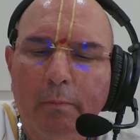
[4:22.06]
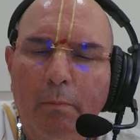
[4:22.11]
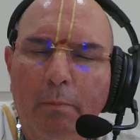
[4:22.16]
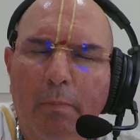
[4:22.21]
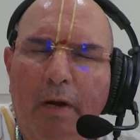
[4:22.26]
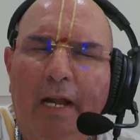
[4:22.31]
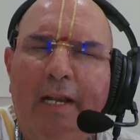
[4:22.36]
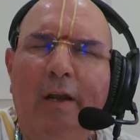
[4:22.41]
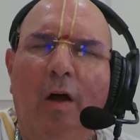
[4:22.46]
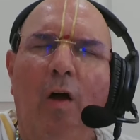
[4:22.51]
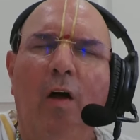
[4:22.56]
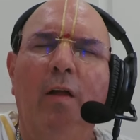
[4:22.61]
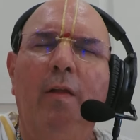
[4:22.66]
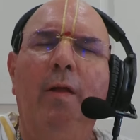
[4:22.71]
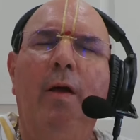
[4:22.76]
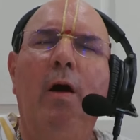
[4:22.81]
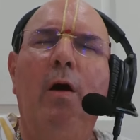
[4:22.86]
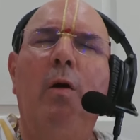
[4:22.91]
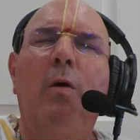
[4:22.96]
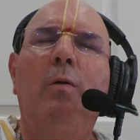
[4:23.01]
But
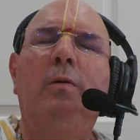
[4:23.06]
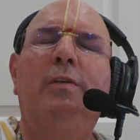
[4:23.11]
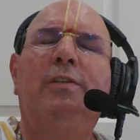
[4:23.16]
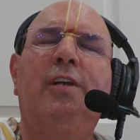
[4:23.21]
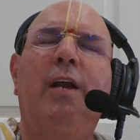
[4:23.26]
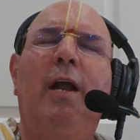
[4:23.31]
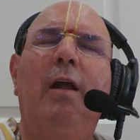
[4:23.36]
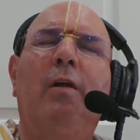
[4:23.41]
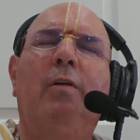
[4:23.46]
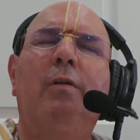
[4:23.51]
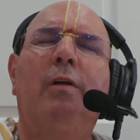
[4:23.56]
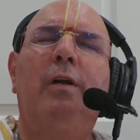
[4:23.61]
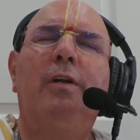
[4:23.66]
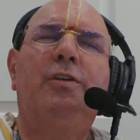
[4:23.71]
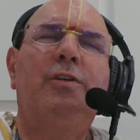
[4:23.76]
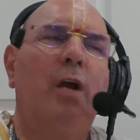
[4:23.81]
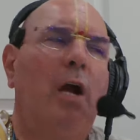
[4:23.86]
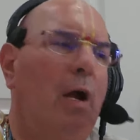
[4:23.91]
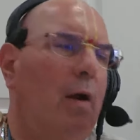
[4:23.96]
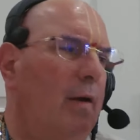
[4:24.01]
although
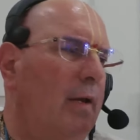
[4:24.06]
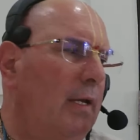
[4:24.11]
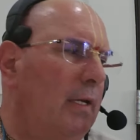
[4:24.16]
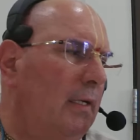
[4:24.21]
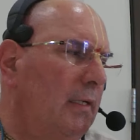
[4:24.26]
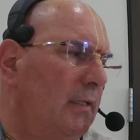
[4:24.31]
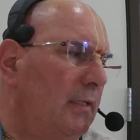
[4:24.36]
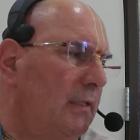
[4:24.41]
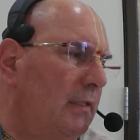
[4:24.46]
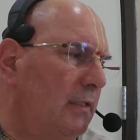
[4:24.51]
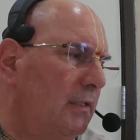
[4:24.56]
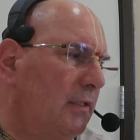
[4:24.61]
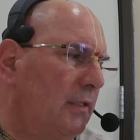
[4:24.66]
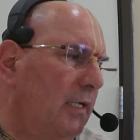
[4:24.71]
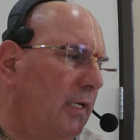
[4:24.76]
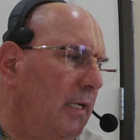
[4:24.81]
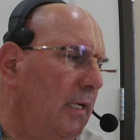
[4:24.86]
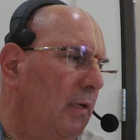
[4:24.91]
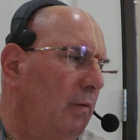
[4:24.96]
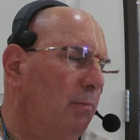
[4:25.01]
Shankaracharya is
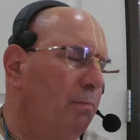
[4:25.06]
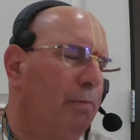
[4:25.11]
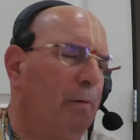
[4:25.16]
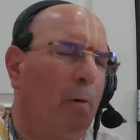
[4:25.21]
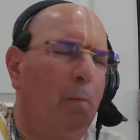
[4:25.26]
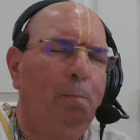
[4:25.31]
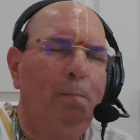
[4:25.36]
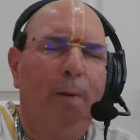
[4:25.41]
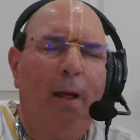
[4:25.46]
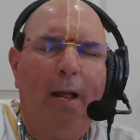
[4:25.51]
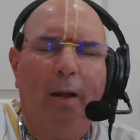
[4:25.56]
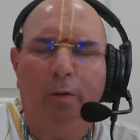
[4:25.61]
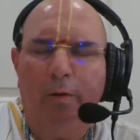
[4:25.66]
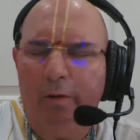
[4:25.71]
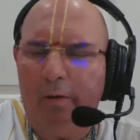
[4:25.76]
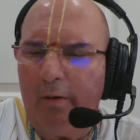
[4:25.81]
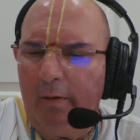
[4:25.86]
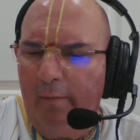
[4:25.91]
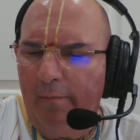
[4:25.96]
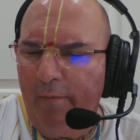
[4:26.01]
the
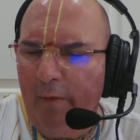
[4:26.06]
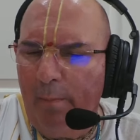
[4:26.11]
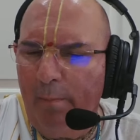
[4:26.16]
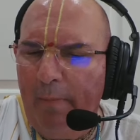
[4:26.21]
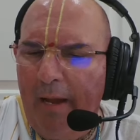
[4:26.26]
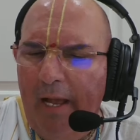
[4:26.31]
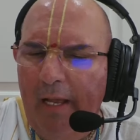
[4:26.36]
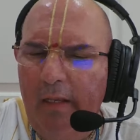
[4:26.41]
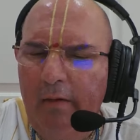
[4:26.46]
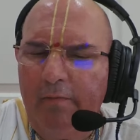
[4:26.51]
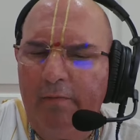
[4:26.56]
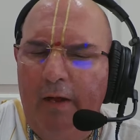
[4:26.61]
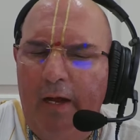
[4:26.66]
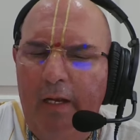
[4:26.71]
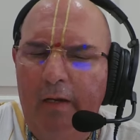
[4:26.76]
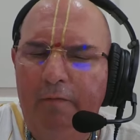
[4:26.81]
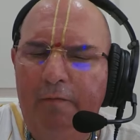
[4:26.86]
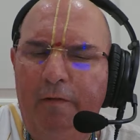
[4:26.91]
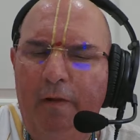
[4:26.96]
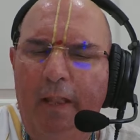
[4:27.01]
propounder of the
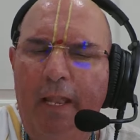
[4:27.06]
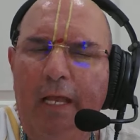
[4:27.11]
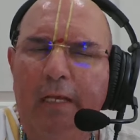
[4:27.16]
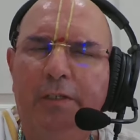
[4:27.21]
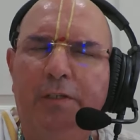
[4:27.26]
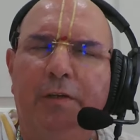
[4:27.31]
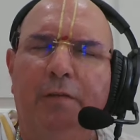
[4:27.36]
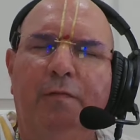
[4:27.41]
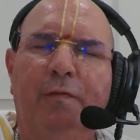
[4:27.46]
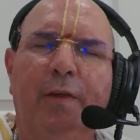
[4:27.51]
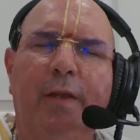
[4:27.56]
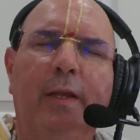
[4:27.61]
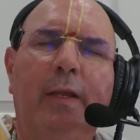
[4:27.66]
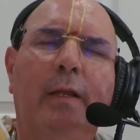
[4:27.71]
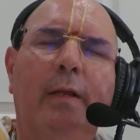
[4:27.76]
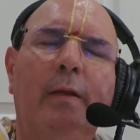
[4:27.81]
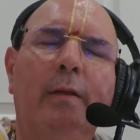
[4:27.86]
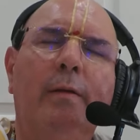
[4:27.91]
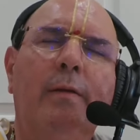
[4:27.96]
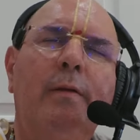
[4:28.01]
Mayavad
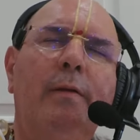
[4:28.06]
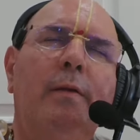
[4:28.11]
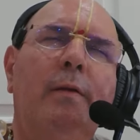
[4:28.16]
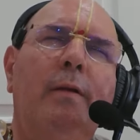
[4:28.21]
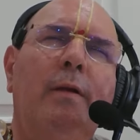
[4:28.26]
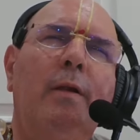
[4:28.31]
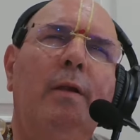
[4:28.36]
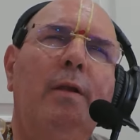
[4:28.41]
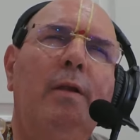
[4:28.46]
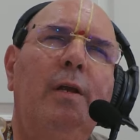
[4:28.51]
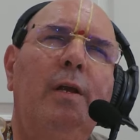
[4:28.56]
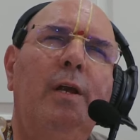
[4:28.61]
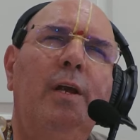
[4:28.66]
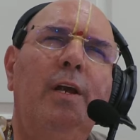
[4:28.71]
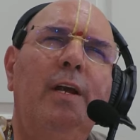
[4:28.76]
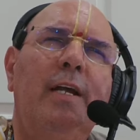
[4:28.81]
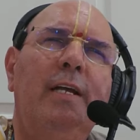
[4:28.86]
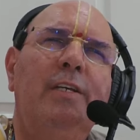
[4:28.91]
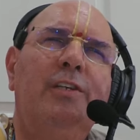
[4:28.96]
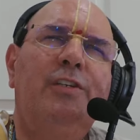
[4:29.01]
philosophy,
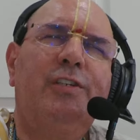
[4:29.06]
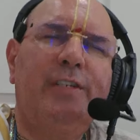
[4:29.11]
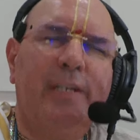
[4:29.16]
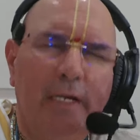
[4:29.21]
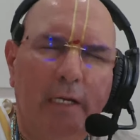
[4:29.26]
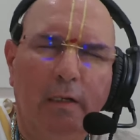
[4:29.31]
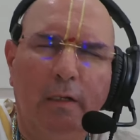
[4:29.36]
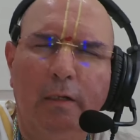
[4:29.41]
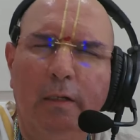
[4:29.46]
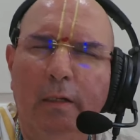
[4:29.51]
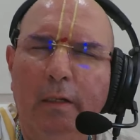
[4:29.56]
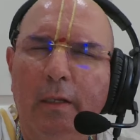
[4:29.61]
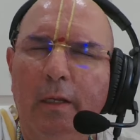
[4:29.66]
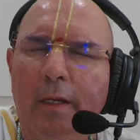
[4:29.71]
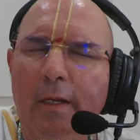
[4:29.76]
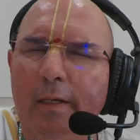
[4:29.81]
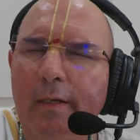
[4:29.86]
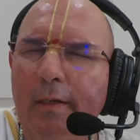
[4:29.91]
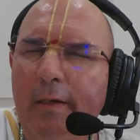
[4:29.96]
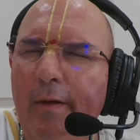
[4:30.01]
still
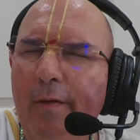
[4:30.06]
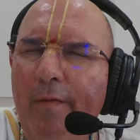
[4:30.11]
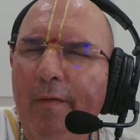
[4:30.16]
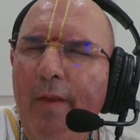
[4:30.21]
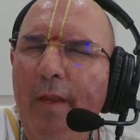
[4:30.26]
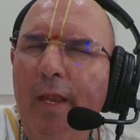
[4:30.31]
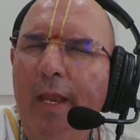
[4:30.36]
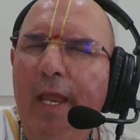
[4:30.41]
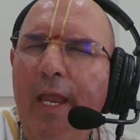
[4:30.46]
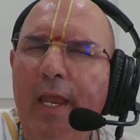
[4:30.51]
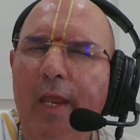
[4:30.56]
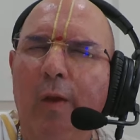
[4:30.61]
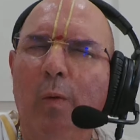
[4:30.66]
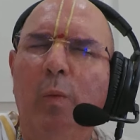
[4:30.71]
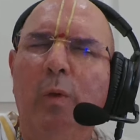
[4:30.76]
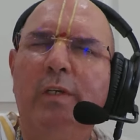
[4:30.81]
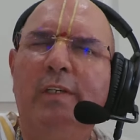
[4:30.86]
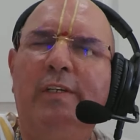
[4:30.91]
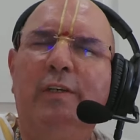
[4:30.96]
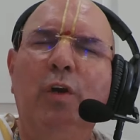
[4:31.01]
he
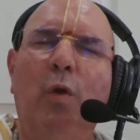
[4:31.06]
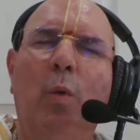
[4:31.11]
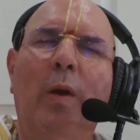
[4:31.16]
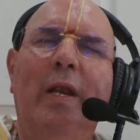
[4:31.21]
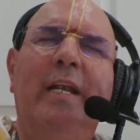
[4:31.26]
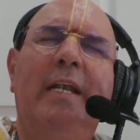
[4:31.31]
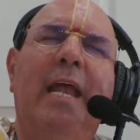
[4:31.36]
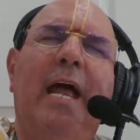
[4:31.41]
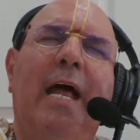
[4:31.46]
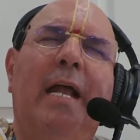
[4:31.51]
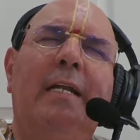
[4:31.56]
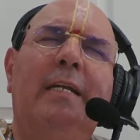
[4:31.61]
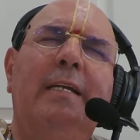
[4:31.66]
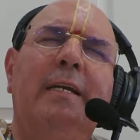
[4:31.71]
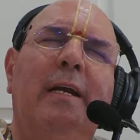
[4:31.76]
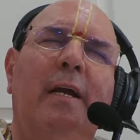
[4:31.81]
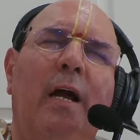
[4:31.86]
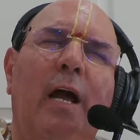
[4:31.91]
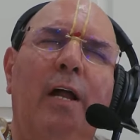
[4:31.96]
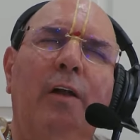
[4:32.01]
was doing that
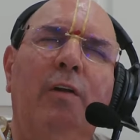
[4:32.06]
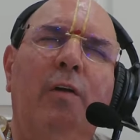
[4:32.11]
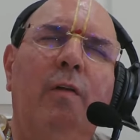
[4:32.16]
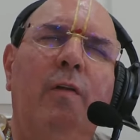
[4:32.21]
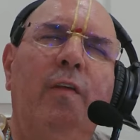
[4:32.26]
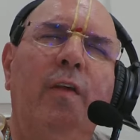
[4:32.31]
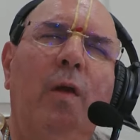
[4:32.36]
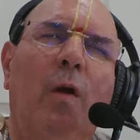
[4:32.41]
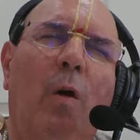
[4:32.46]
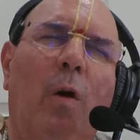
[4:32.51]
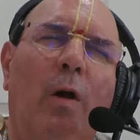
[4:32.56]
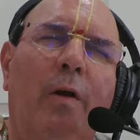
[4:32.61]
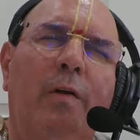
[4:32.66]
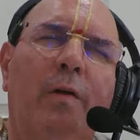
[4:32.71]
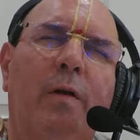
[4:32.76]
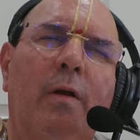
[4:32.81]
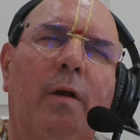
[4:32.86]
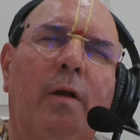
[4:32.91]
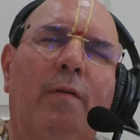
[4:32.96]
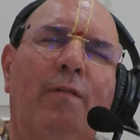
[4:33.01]
under the
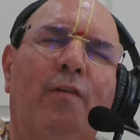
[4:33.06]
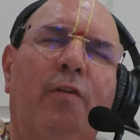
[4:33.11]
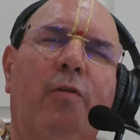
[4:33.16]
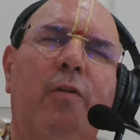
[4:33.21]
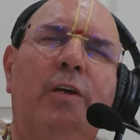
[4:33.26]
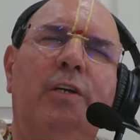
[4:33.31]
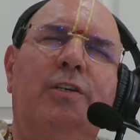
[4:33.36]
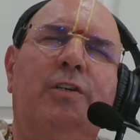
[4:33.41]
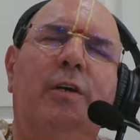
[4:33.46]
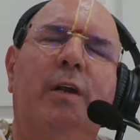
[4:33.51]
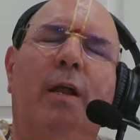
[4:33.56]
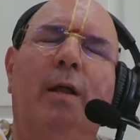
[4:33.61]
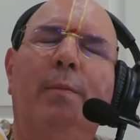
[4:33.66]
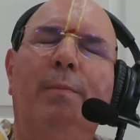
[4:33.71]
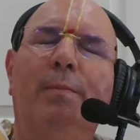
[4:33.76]
order of Krishna.